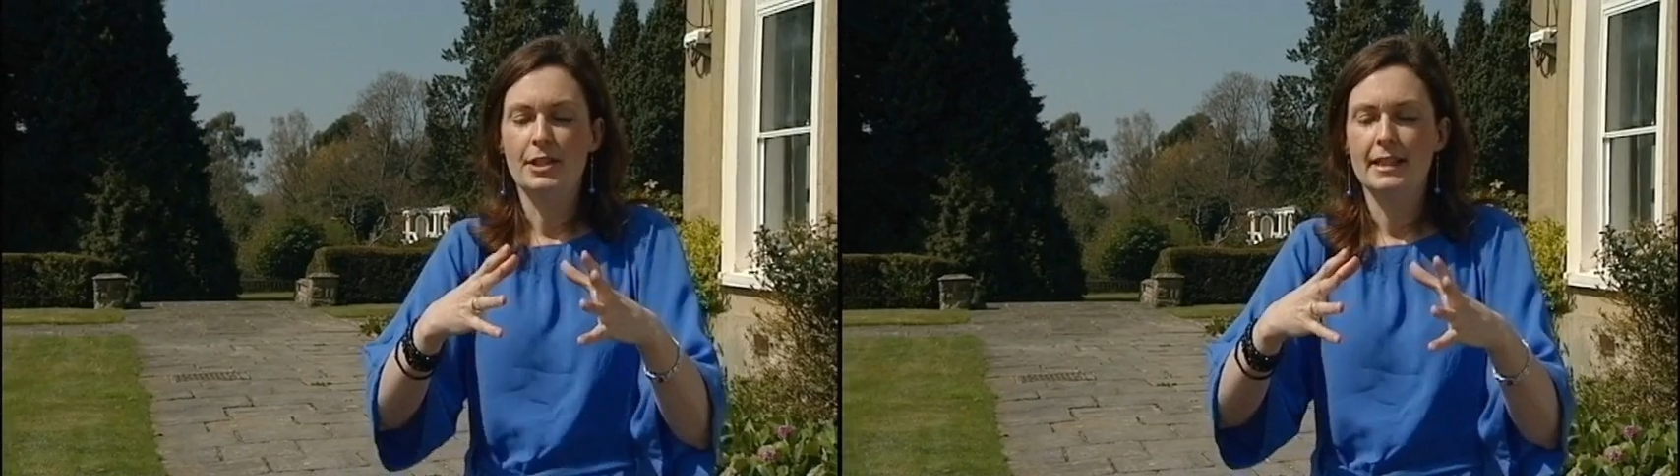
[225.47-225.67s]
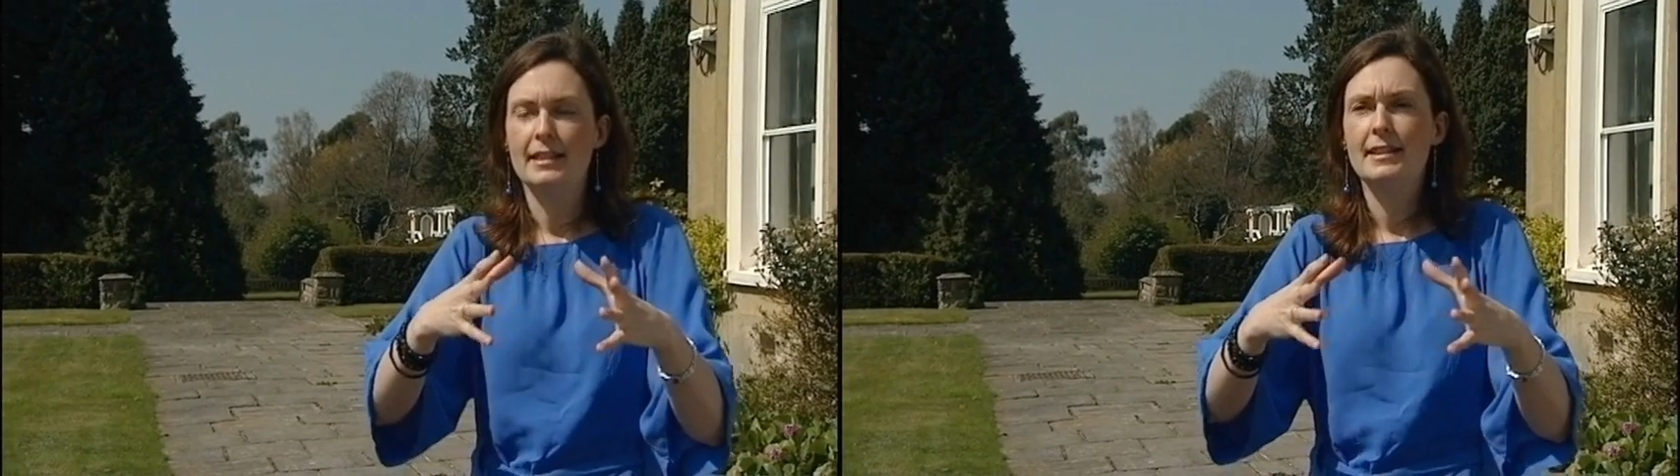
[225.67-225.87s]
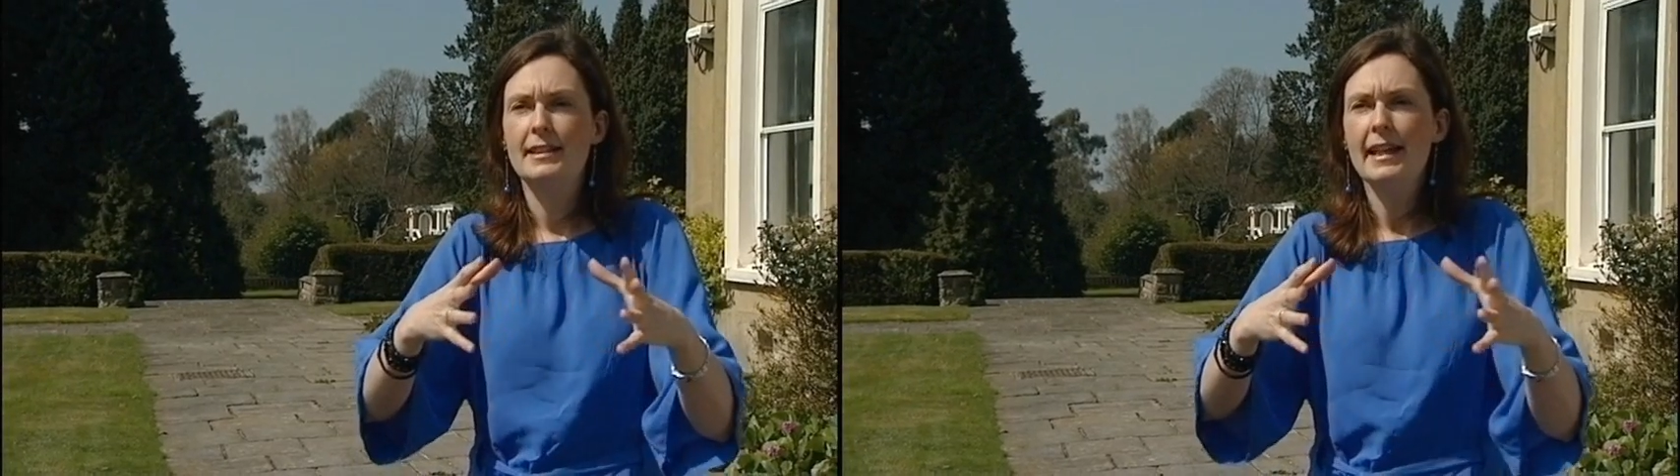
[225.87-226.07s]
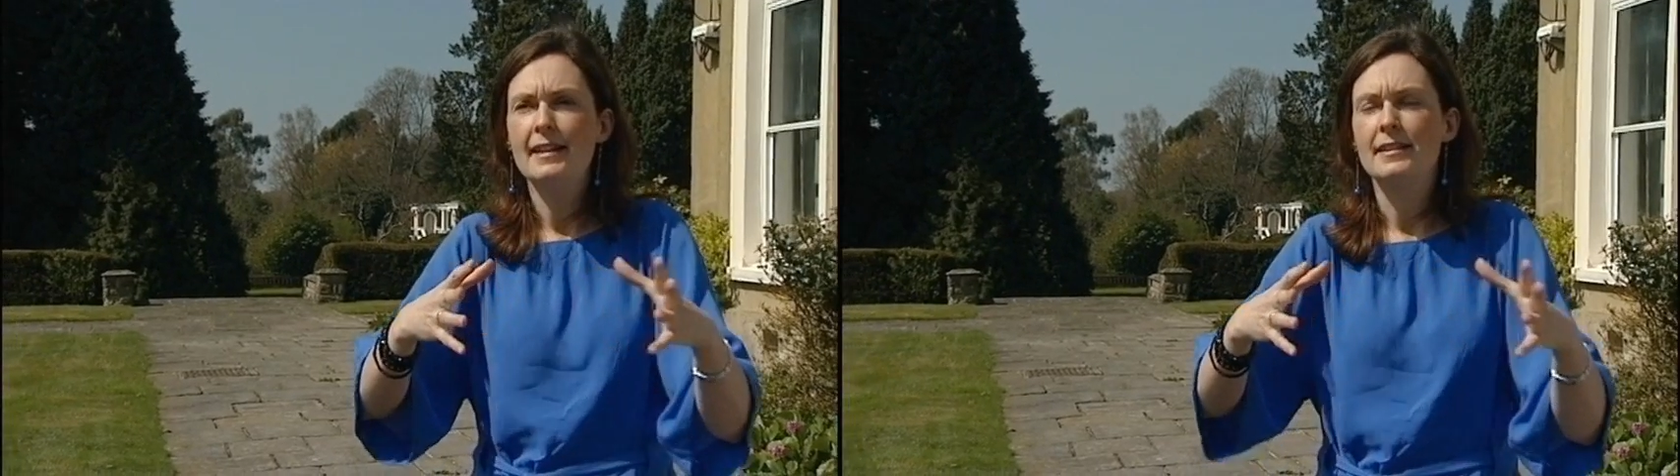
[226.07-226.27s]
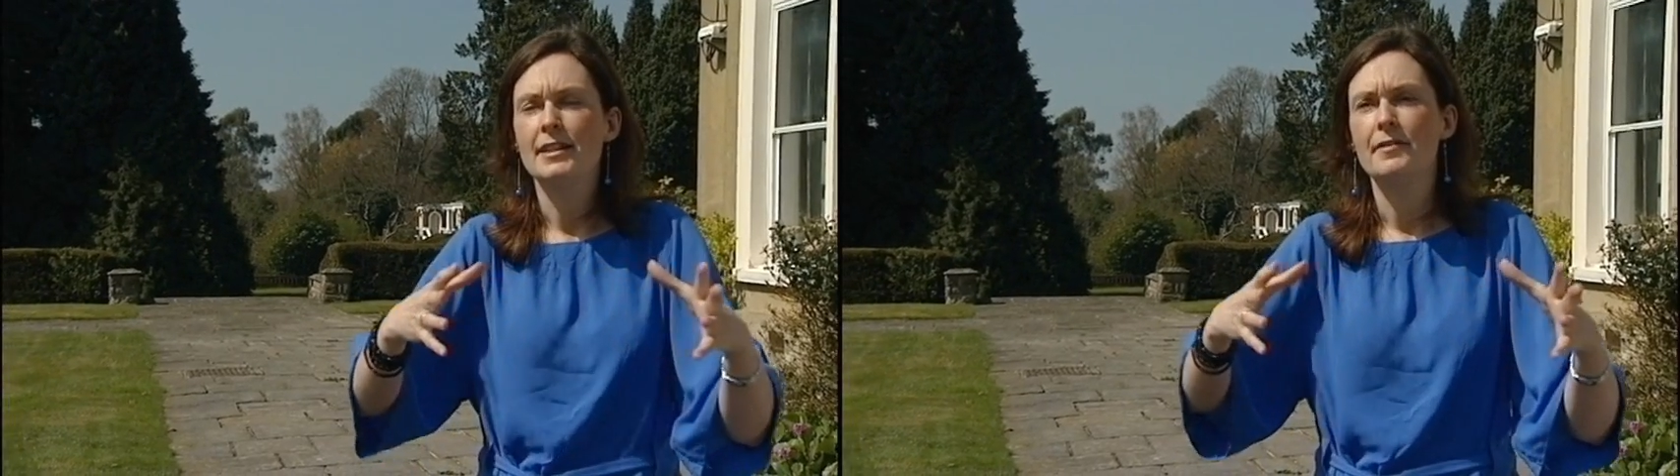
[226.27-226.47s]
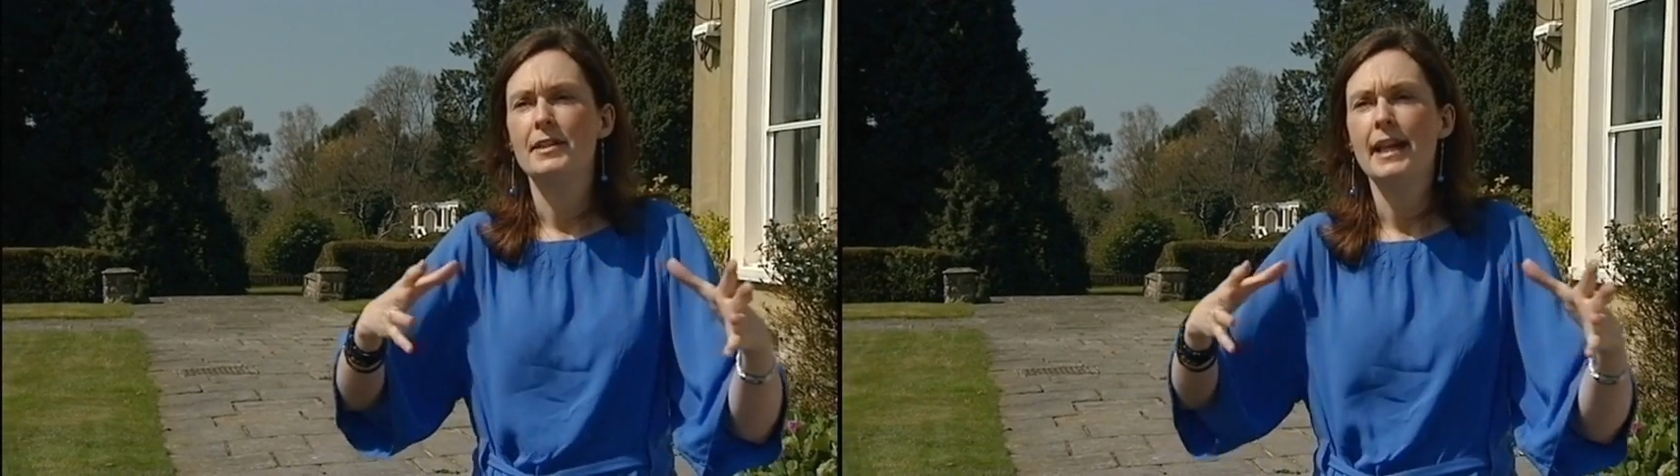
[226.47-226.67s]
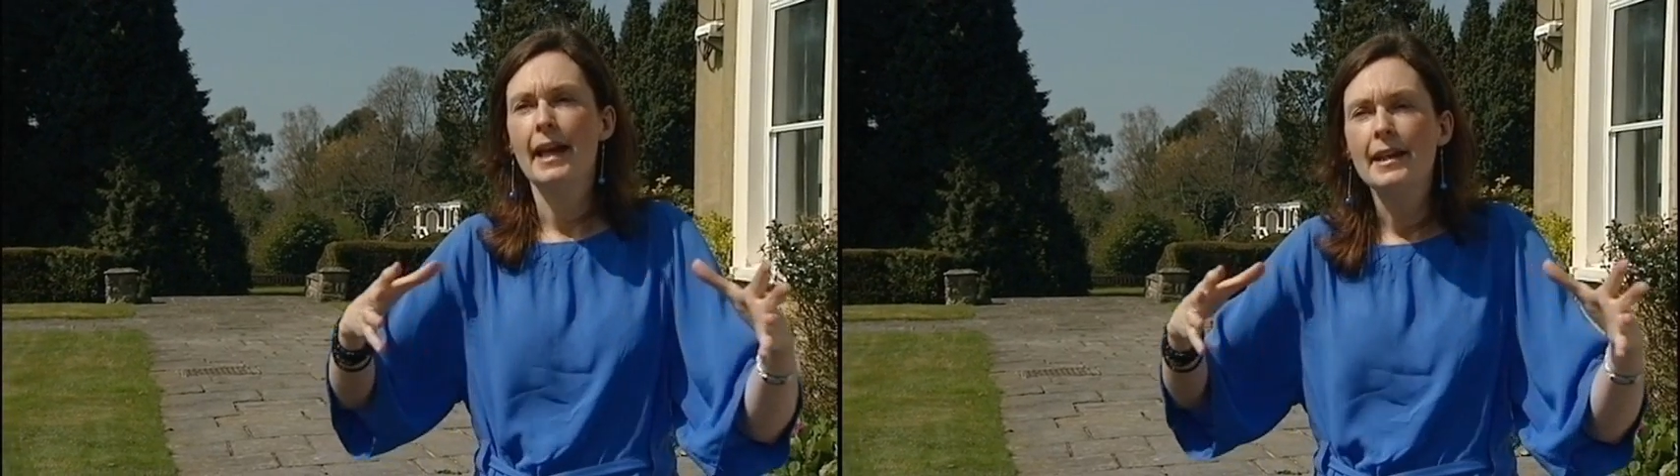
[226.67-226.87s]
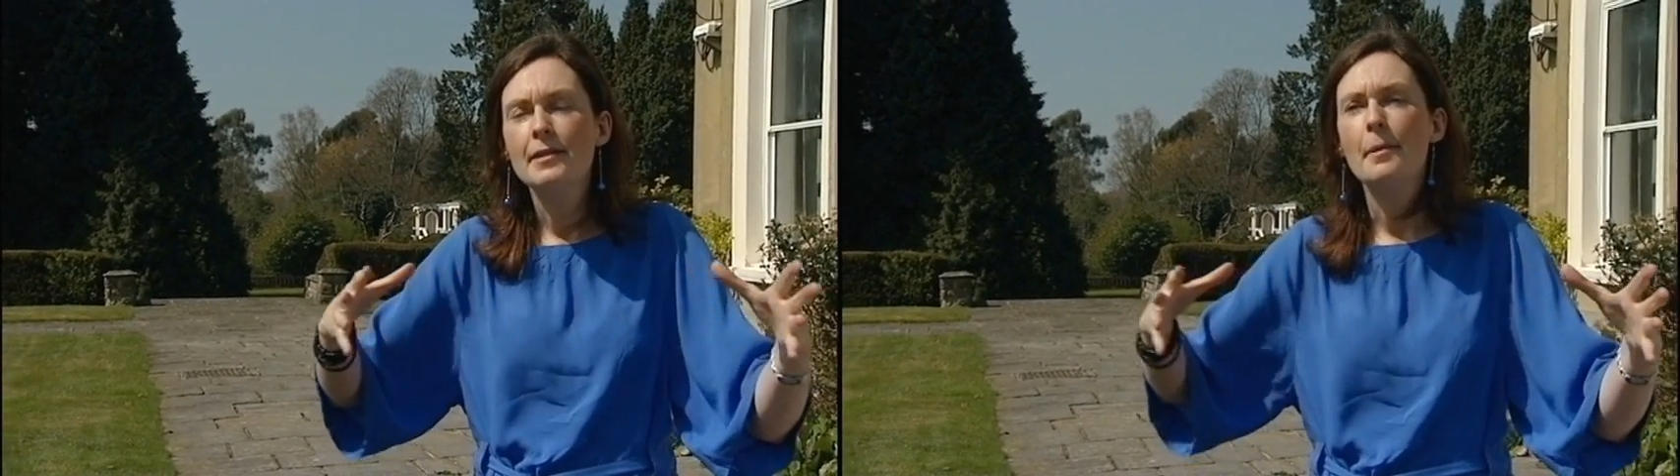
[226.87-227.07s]
which extends over
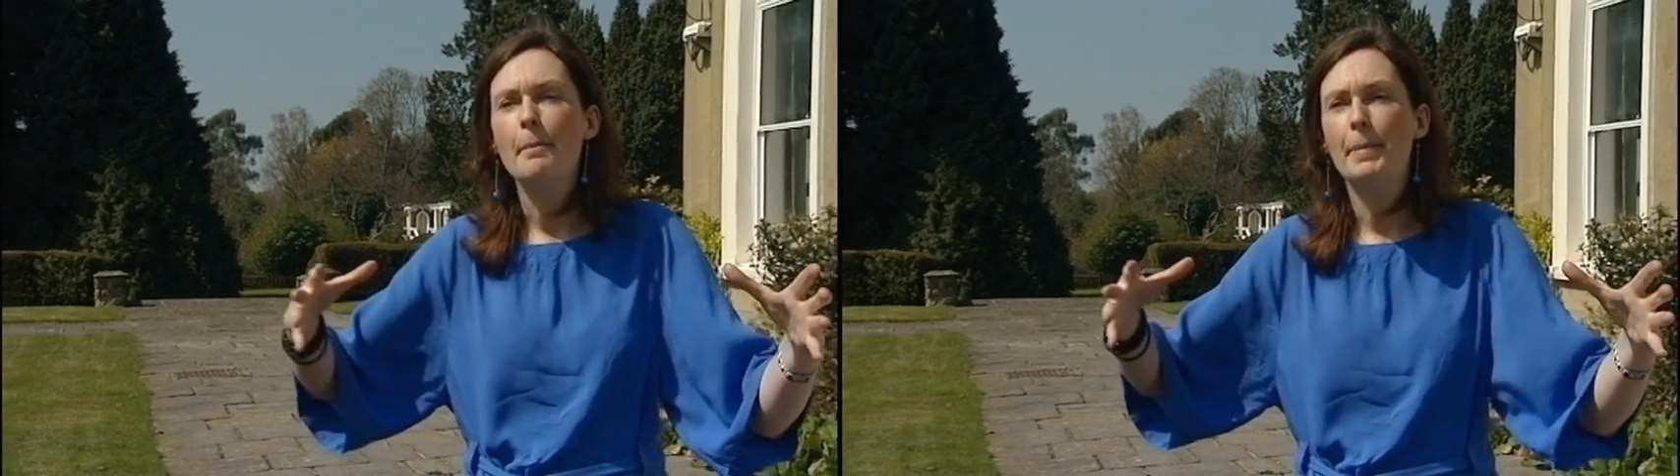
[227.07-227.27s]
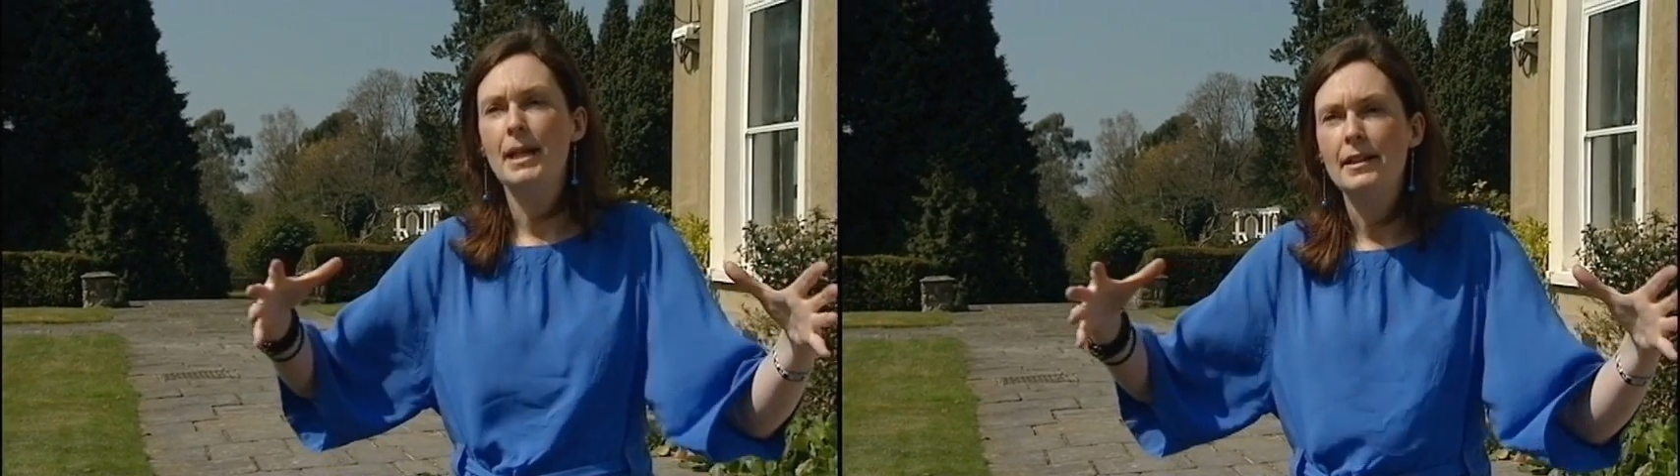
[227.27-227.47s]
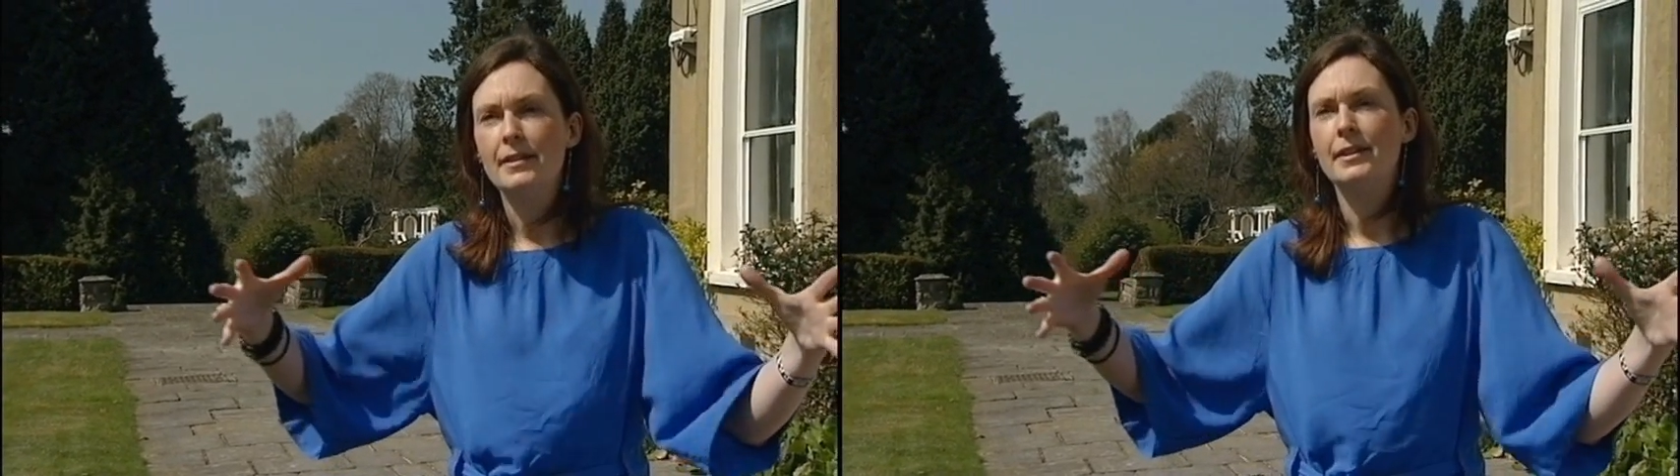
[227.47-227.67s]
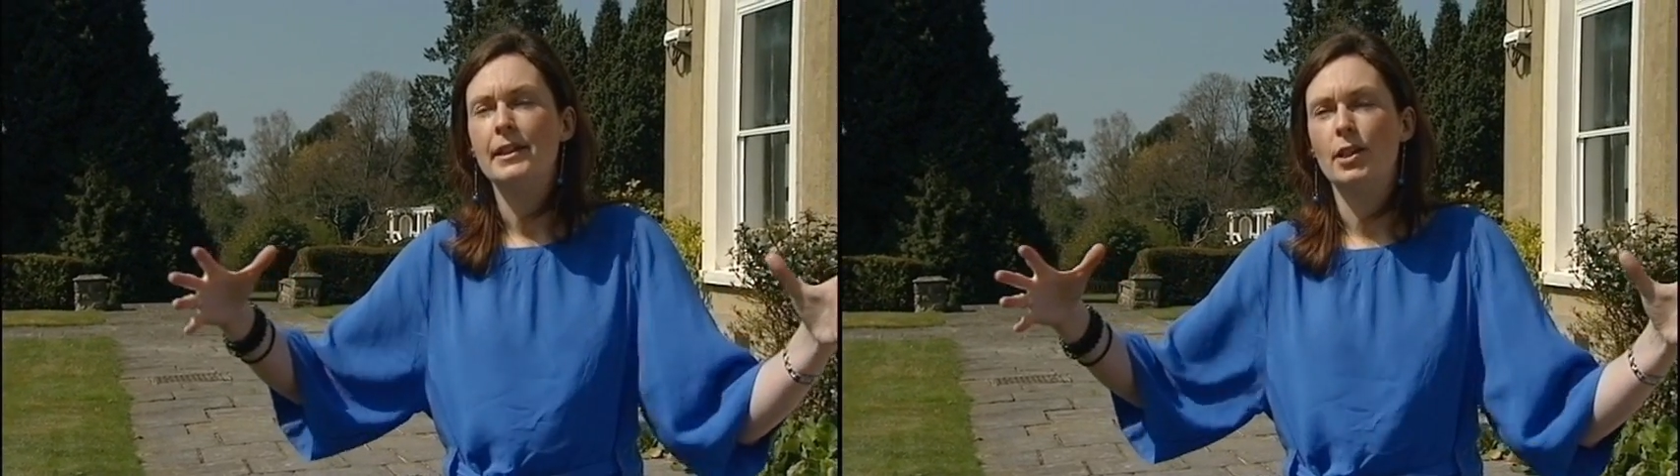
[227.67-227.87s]
10 billion